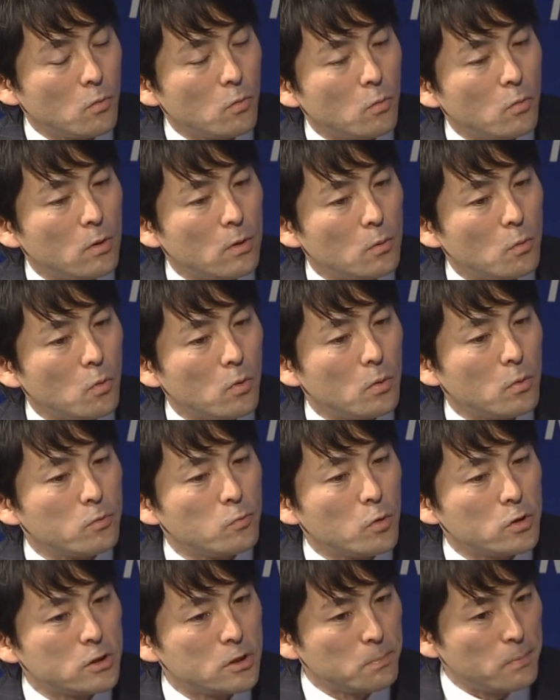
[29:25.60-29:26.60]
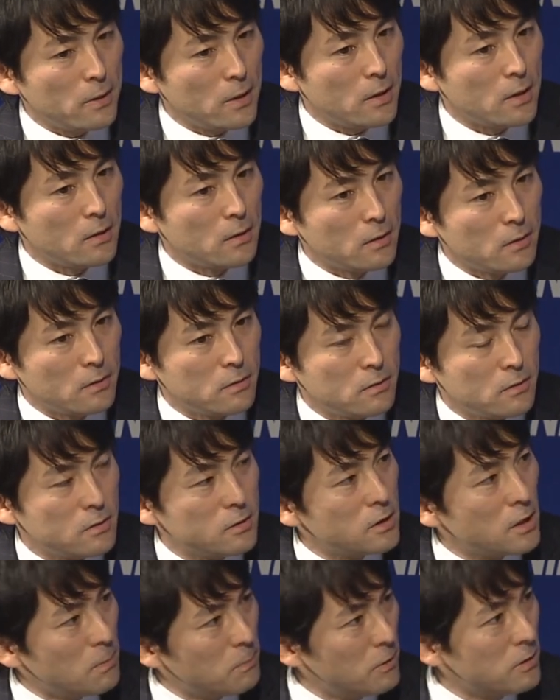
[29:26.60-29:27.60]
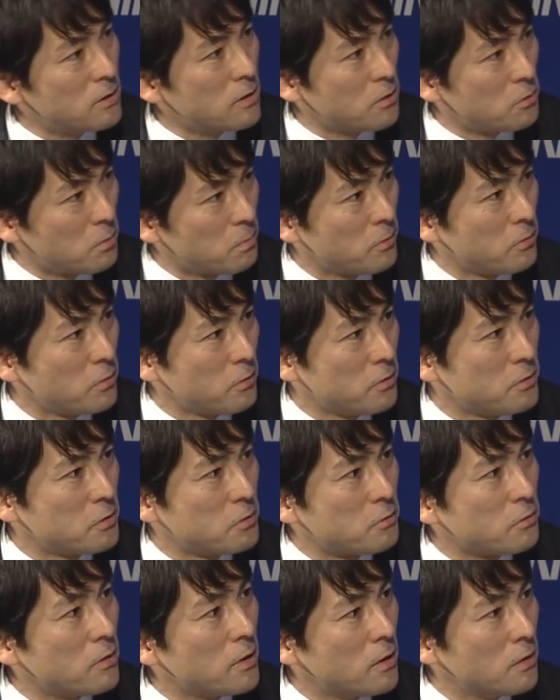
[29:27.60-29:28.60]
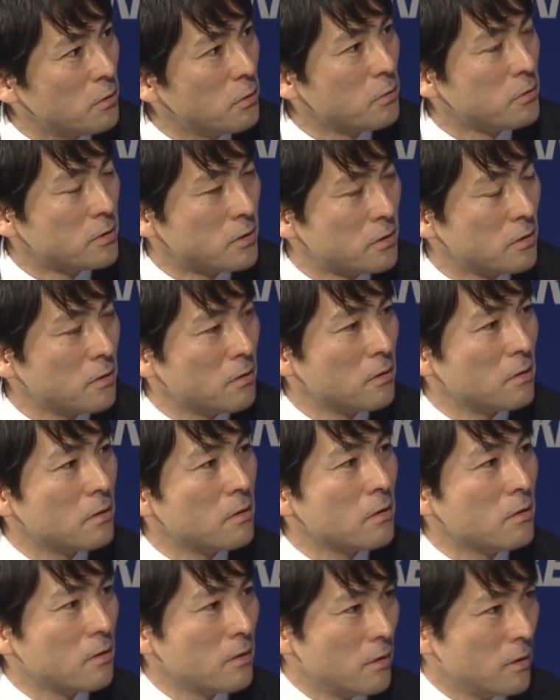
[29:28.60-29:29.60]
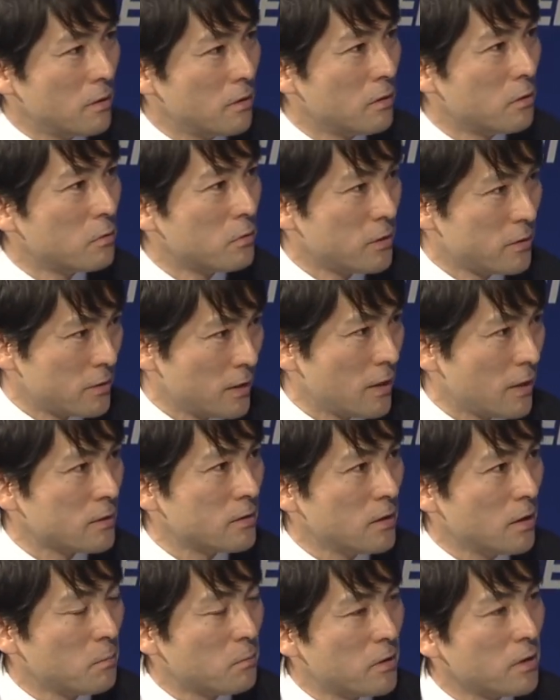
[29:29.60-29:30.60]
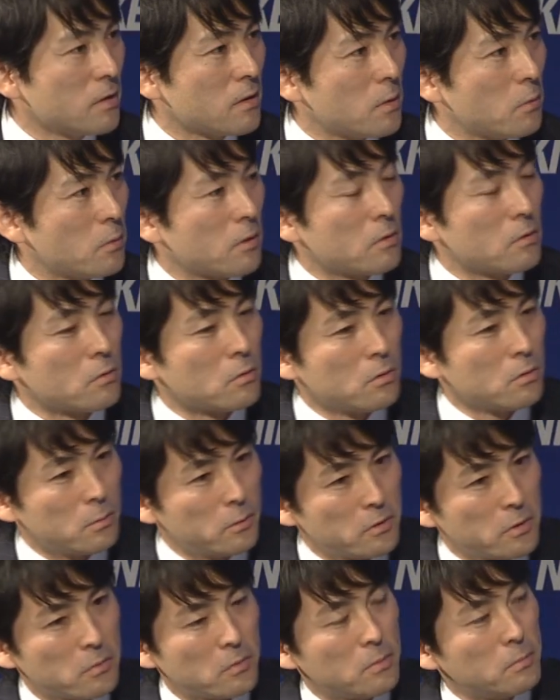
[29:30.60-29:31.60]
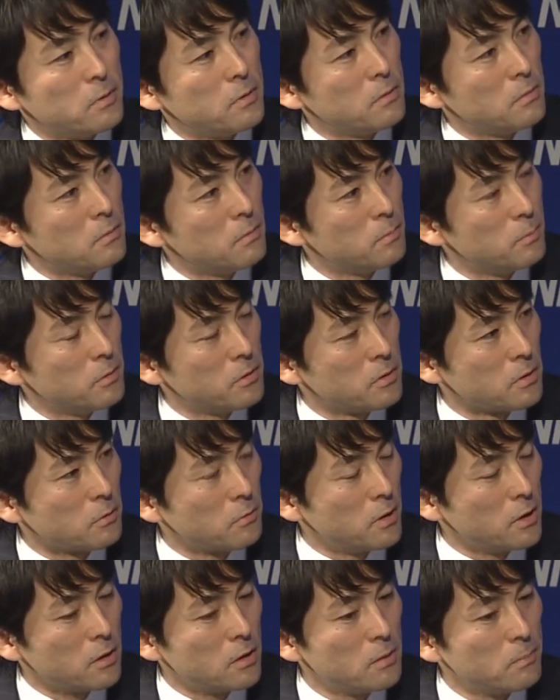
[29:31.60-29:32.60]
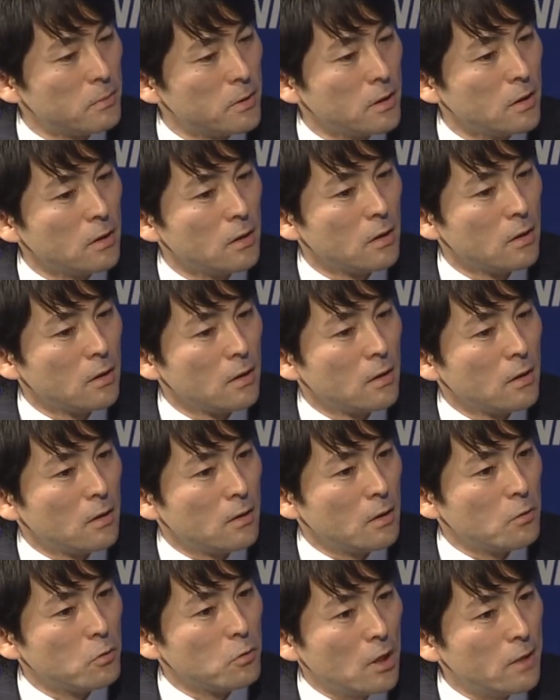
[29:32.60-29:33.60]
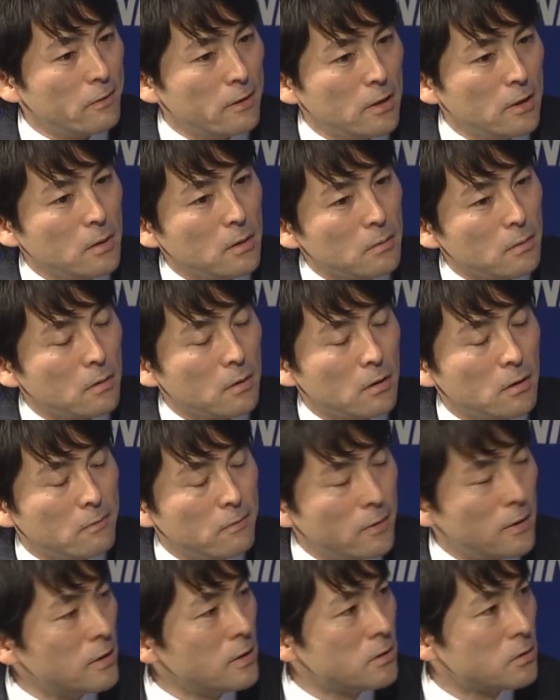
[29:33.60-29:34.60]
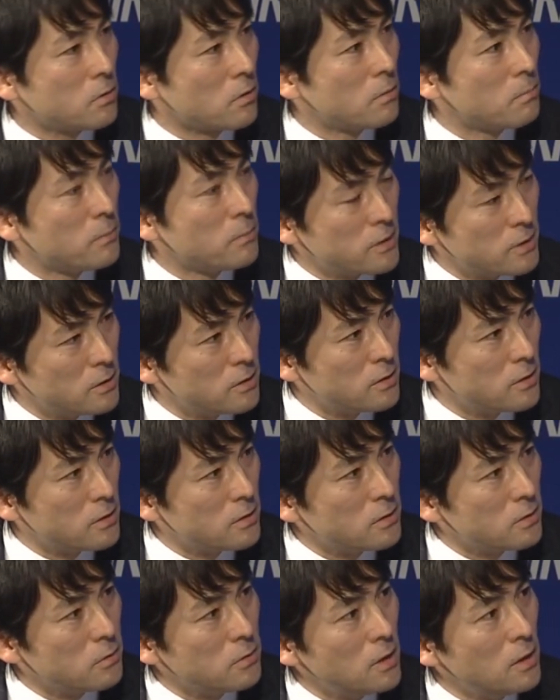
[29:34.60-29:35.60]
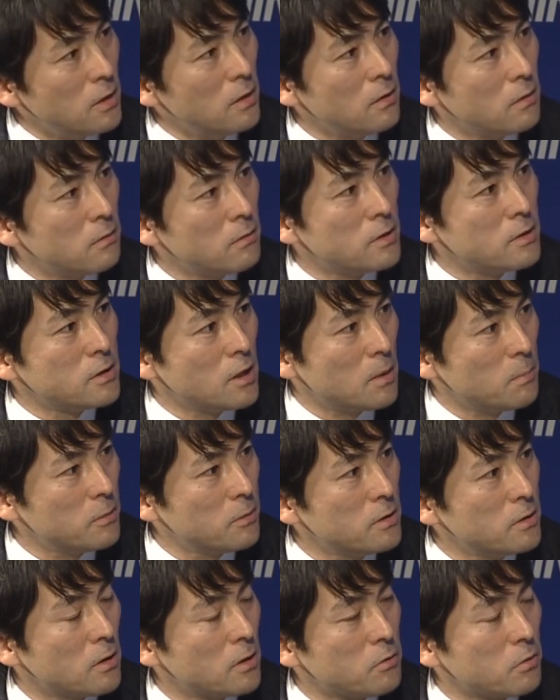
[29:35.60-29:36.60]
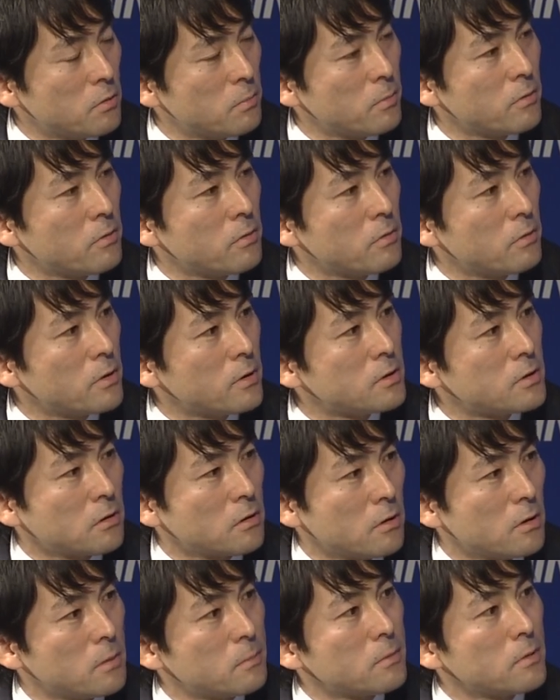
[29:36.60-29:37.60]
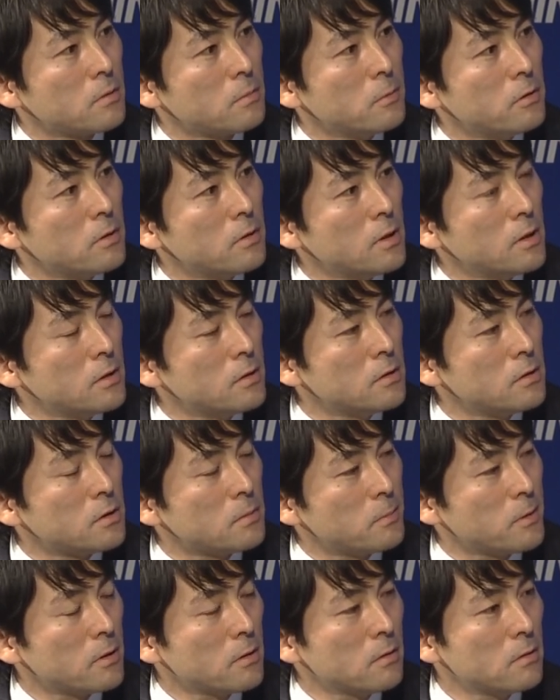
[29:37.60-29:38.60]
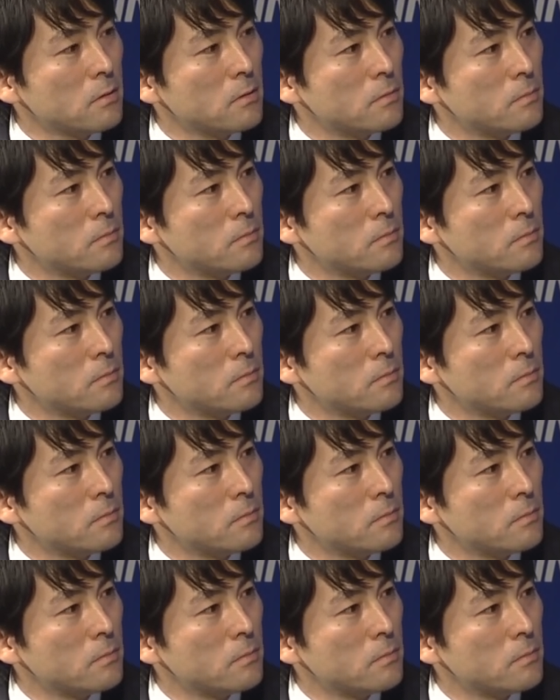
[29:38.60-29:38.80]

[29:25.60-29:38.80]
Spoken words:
what Japan and the Japanese entrepreneurs are trying to do is do the exact same thing. They want to go global, they want to build a great company. Now, do you have any advice or messages to the Japanese entrepreneur and startup communities in Japan?